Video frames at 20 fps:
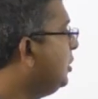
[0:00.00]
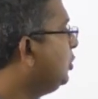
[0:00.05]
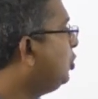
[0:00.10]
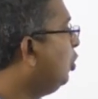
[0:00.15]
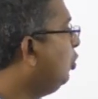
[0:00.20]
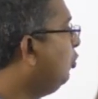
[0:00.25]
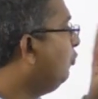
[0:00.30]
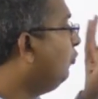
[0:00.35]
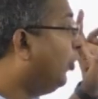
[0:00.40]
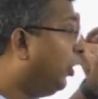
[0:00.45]

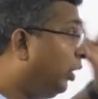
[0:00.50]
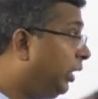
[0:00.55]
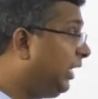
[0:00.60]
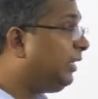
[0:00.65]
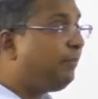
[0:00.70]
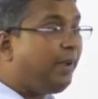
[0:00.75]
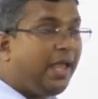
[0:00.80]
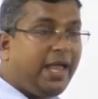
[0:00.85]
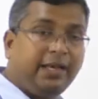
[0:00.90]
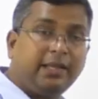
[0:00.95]
So
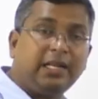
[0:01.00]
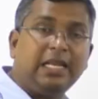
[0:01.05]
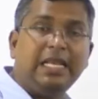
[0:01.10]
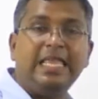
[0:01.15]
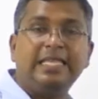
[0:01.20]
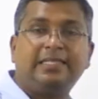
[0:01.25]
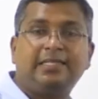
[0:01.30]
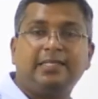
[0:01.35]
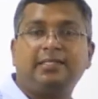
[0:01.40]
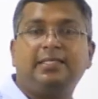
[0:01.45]
World Bank
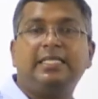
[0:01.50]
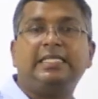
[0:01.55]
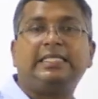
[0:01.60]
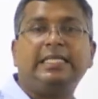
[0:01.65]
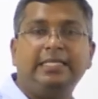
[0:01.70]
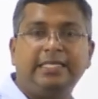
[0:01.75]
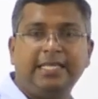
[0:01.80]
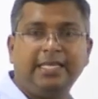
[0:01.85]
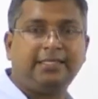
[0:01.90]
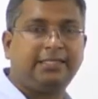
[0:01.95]
releases this
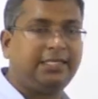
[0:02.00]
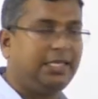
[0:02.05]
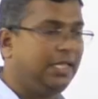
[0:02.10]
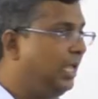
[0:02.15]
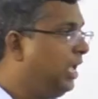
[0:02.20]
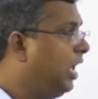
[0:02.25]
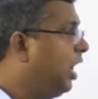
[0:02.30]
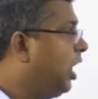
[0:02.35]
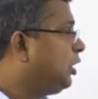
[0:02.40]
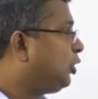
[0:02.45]
index.
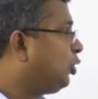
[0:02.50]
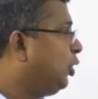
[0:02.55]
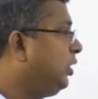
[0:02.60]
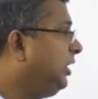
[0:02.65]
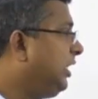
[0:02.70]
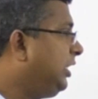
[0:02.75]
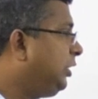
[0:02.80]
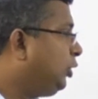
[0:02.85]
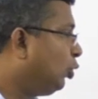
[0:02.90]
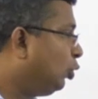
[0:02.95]
So in
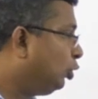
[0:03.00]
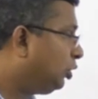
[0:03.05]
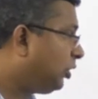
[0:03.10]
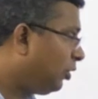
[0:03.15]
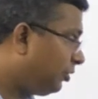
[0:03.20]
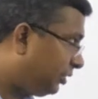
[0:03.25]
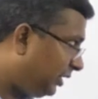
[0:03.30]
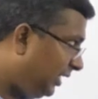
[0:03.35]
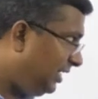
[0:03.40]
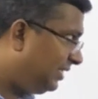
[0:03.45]
the two
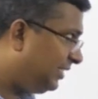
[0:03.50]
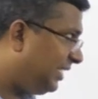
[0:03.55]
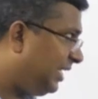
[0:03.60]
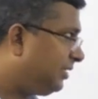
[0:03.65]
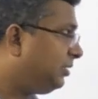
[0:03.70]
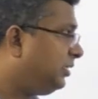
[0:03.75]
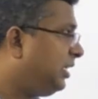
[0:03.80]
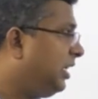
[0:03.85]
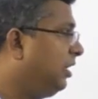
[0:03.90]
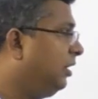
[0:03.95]
thousand
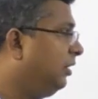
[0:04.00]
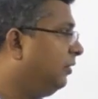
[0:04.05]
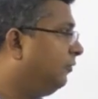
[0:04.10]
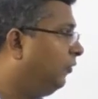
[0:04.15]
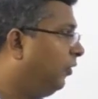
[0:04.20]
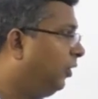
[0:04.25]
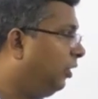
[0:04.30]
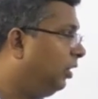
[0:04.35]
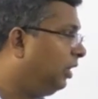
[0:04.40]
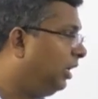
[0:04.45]
sixteen
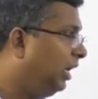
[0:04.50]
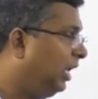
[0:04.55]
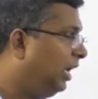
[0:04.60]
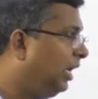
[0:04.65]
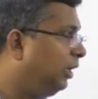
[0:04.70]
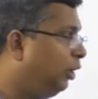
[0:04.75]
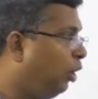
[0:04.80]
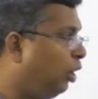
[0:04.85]
World uh,